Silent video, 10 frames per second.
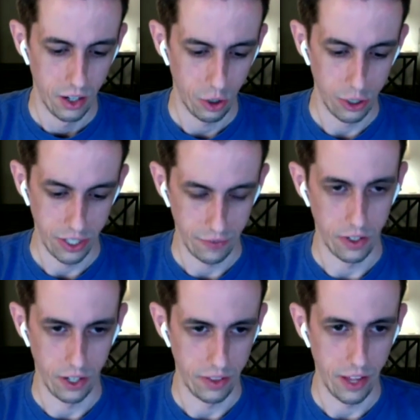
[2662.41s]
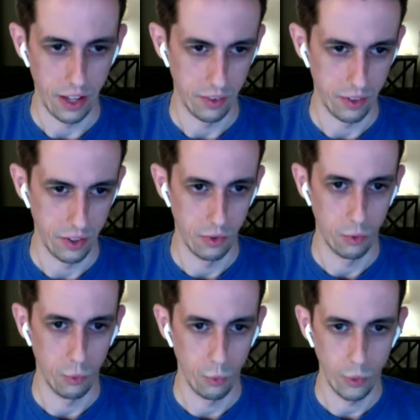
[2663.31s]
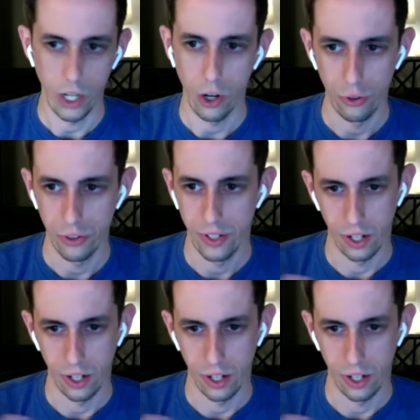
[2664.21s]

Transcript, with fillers: are different in that we host